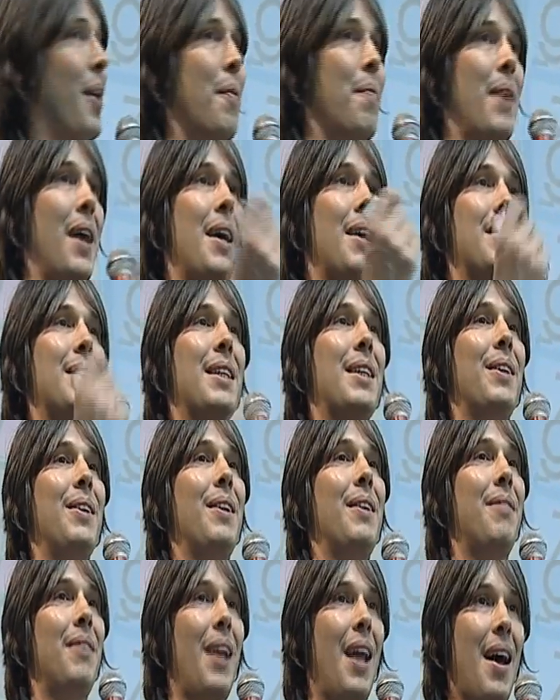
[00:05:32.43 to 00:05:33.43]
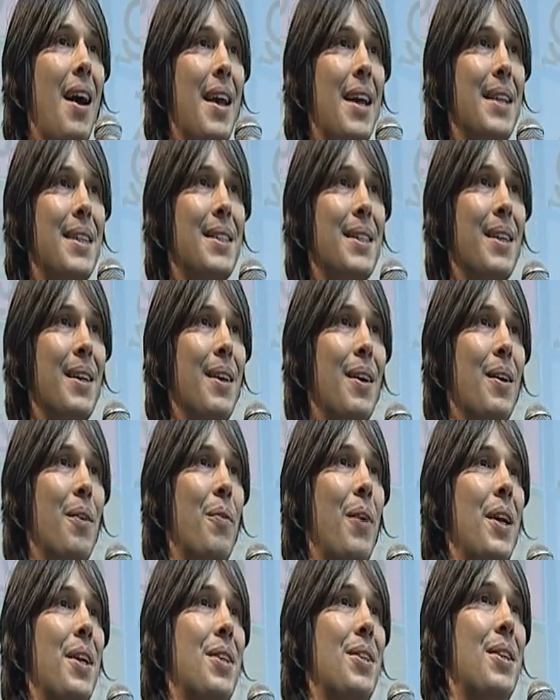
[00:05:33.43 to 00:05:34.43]
a particle of light,
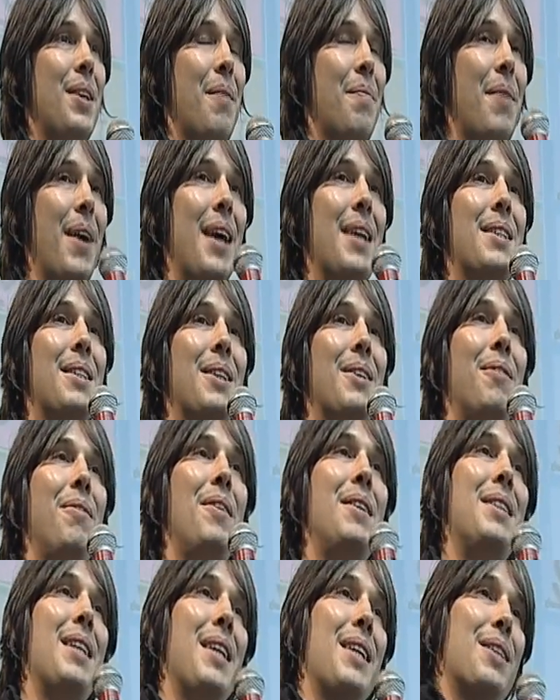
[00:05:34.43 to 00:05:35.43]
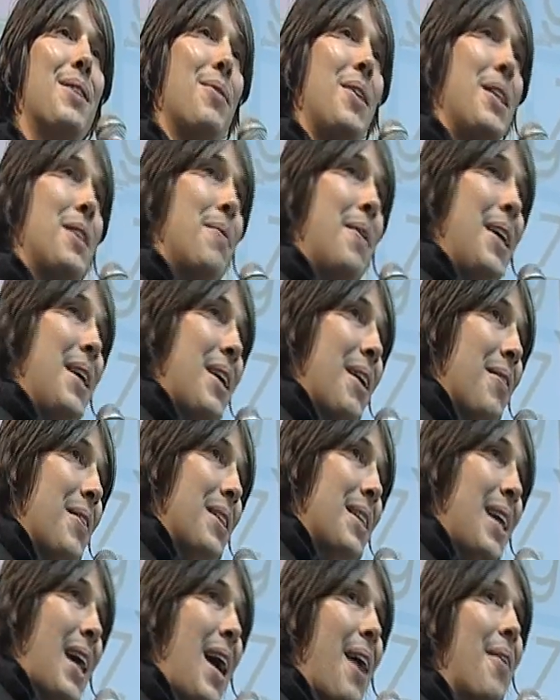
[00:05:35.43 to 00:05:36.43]
which in particle physics we speak of
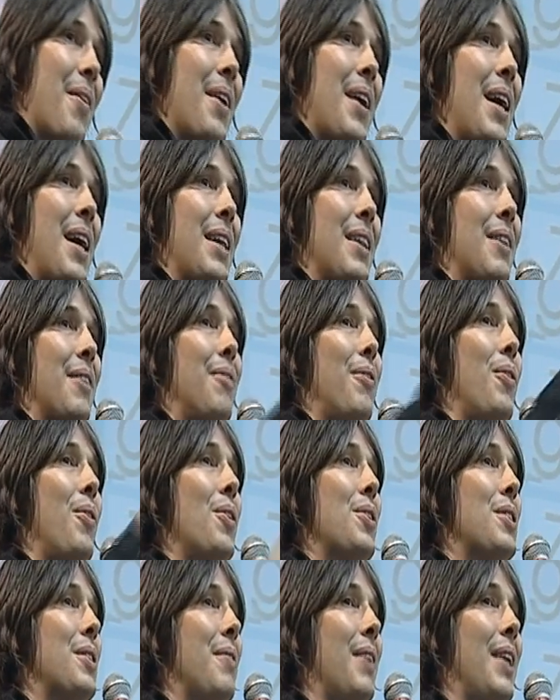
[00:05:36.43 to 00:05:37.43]
as carrying the force of